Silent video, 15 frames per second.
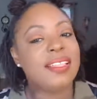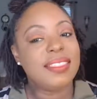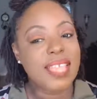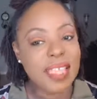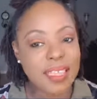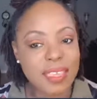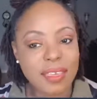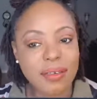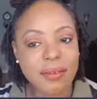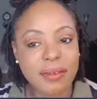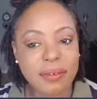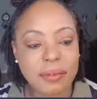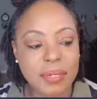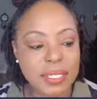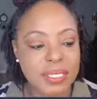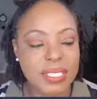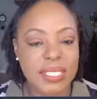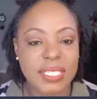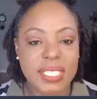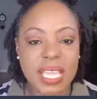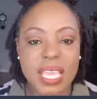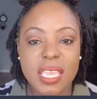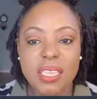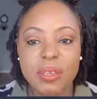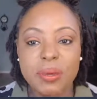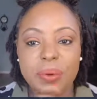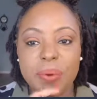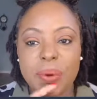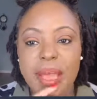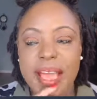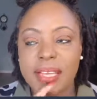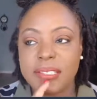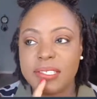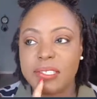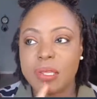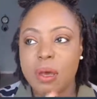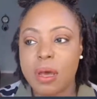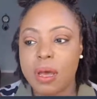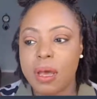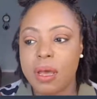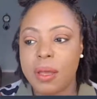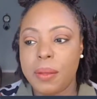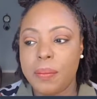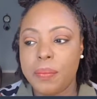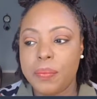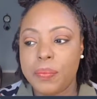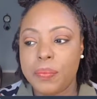Thank you. Thank you. I saw